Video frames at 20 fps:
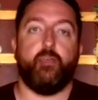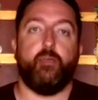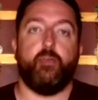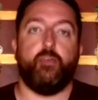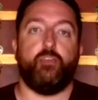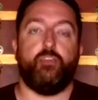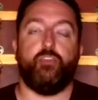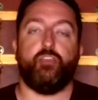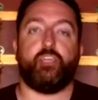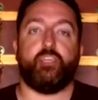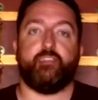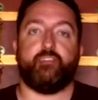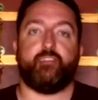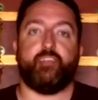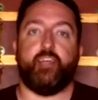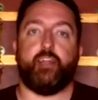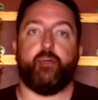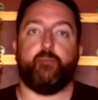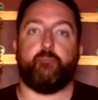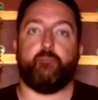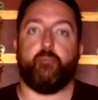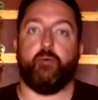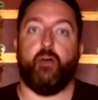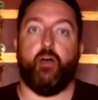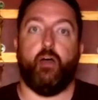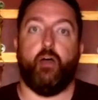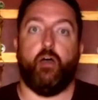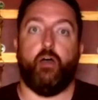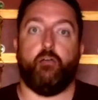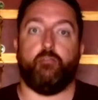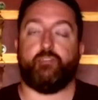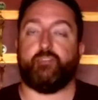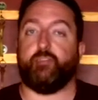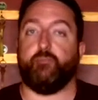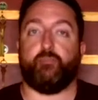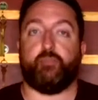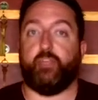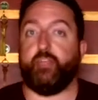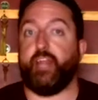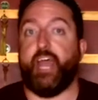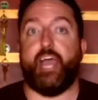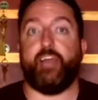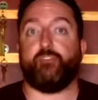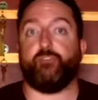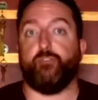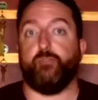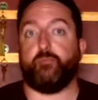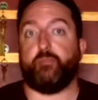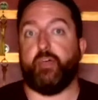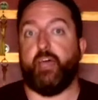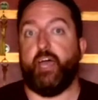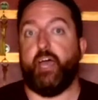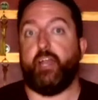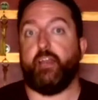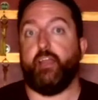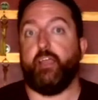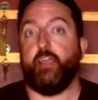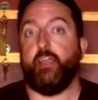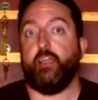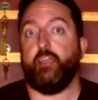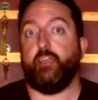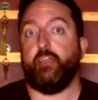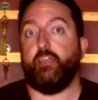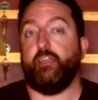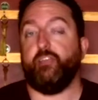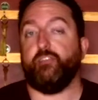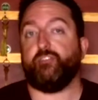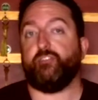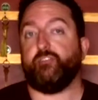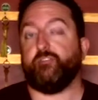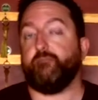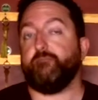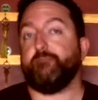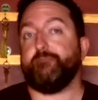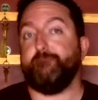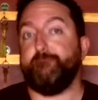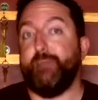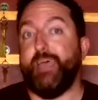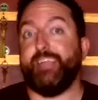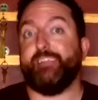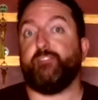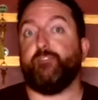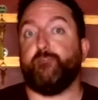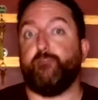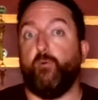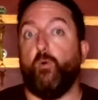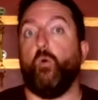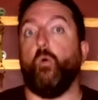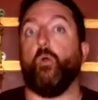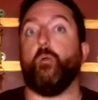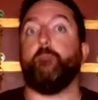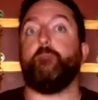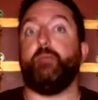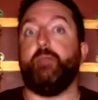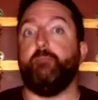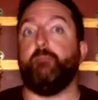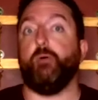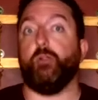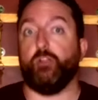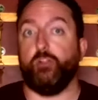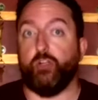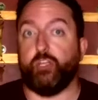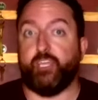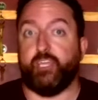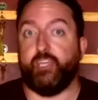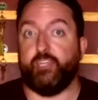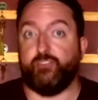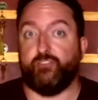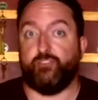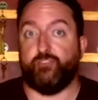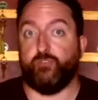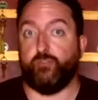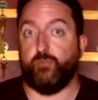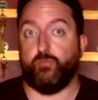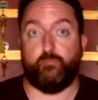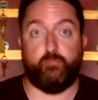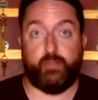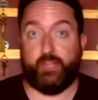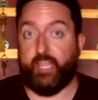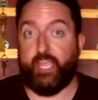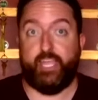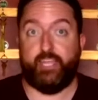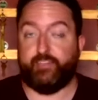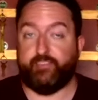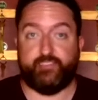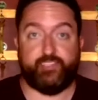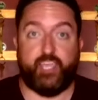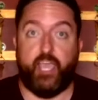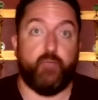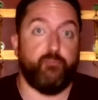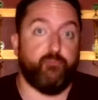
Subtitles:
you can set up simply an ad group that is meant for people looking to play an escape